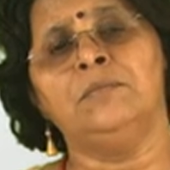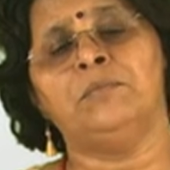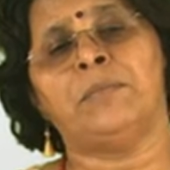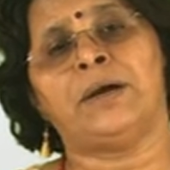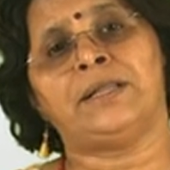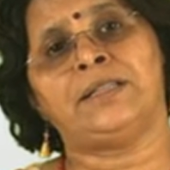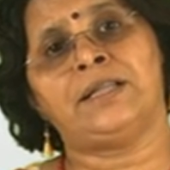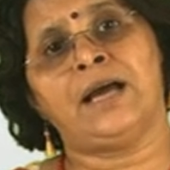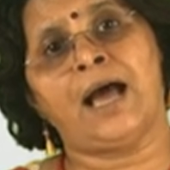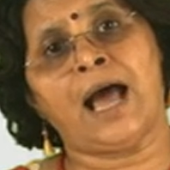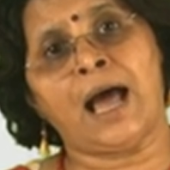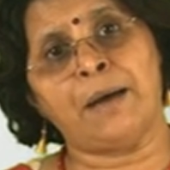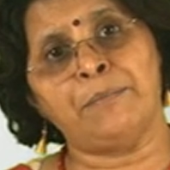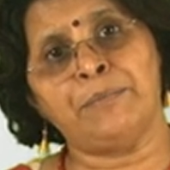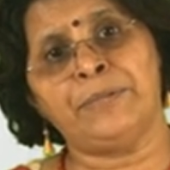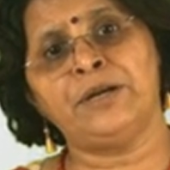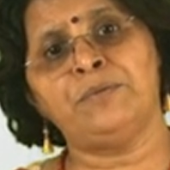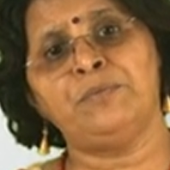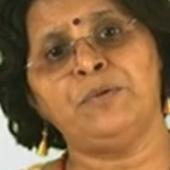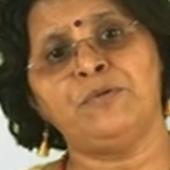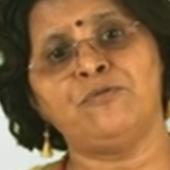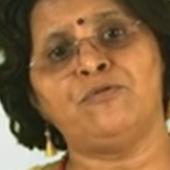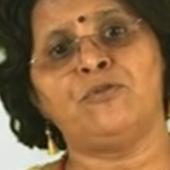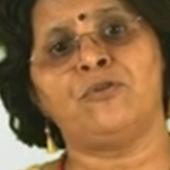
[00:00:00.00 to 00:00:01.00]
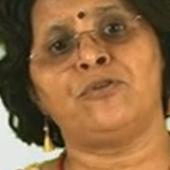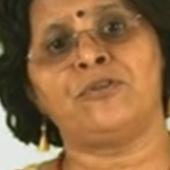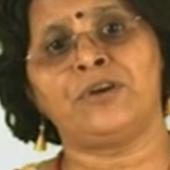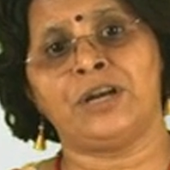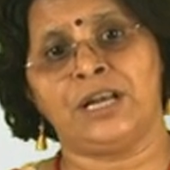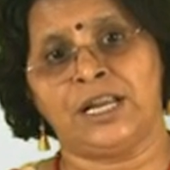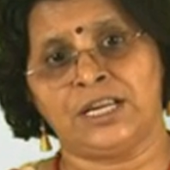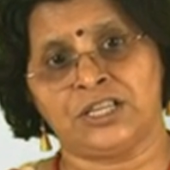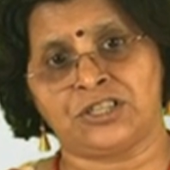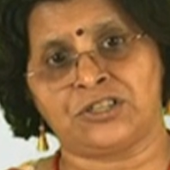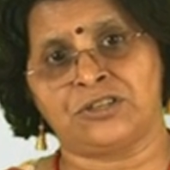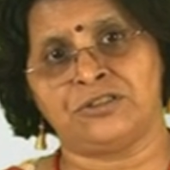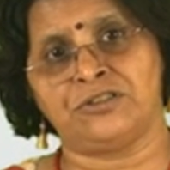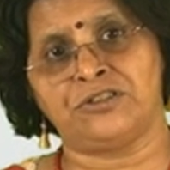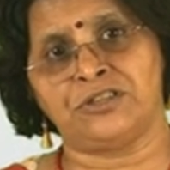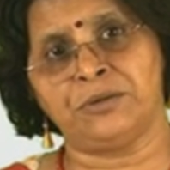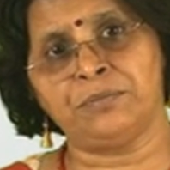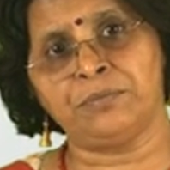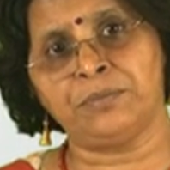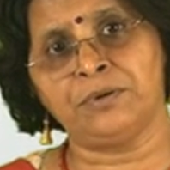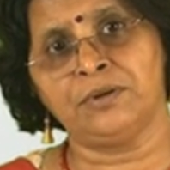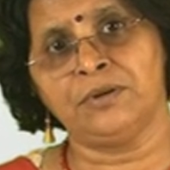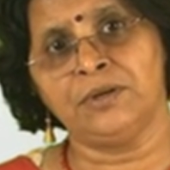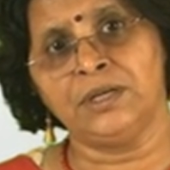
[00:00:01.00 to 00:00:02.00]
by the happened before
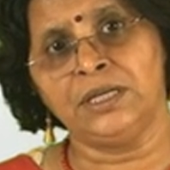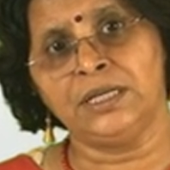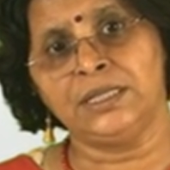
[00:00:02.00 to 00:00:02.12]
relationship,